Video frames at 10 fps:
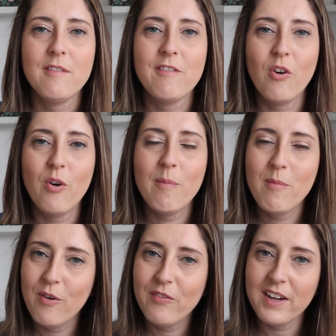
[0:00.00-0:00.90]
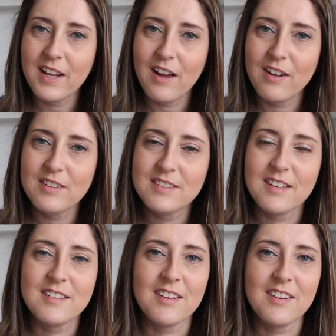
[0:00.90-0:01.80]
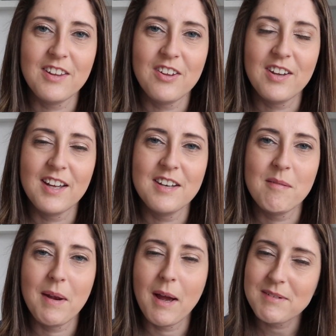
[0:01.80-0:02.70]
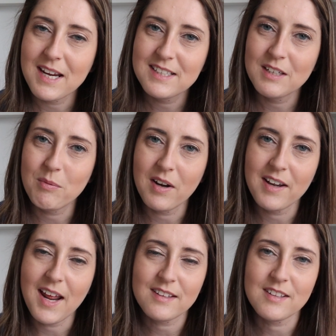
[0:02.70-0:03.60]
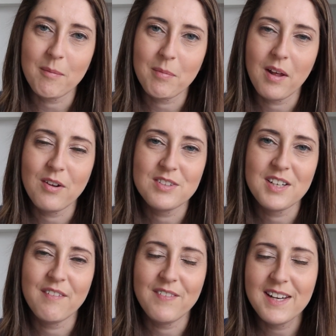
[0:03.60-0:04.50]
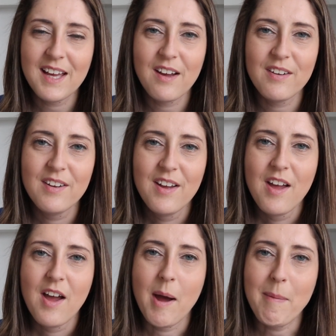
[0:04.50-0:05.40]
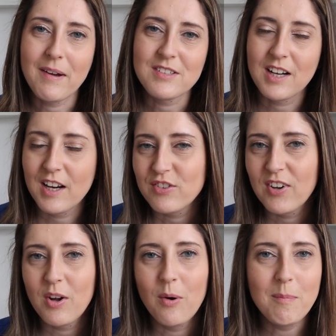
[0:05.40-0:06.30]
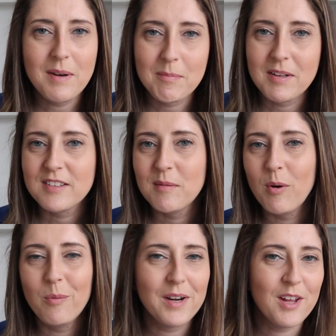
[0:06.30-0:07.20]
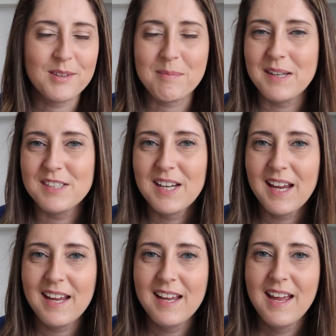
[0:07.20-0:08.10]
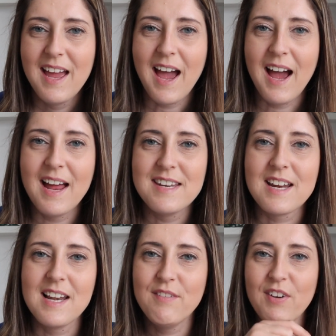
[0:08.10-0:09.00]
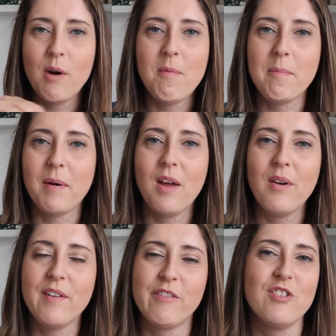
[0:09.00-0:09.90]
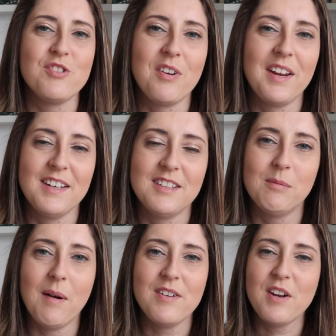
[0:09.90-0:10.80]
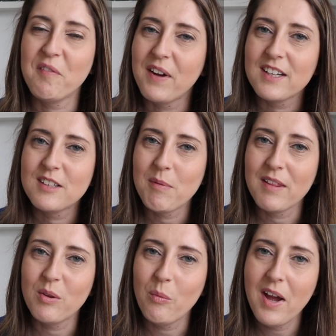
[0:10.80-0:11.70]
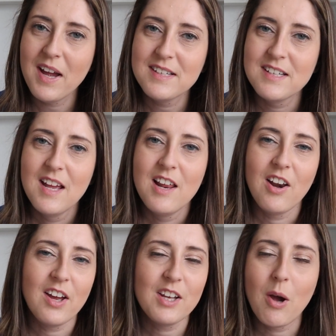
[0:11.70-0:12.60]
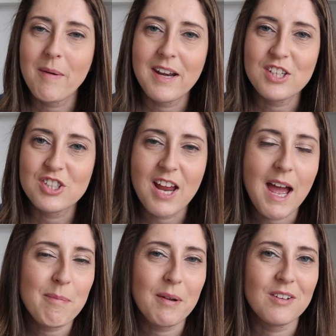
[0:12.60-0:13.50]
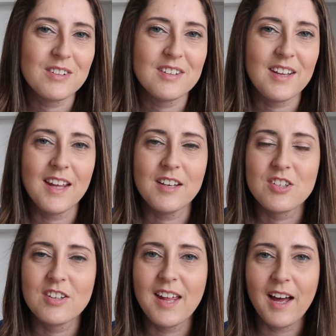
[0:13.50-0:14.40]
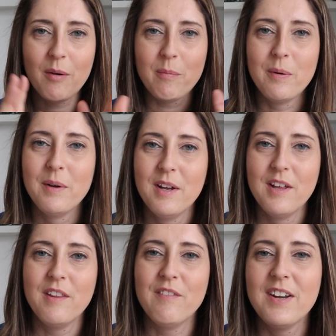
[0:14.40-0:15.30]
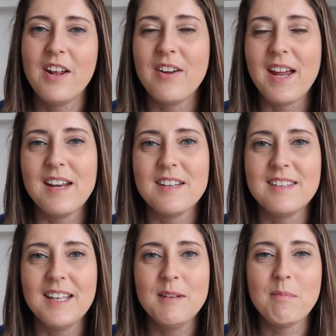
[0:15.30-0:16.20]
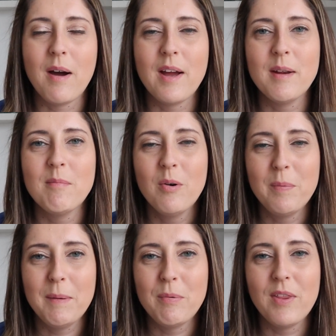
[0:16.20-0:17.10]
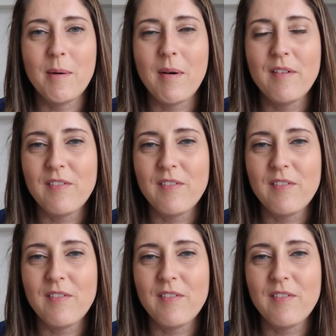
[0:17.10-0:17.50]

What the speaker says: for more videos so that you can be updated when I next upload a video about decluttering or minimalism or my no spend year. And leave a comment below if you're enjoying it as well. And don't forget to spread the word, like, comment and share, because it does help the video gets seen by more people that might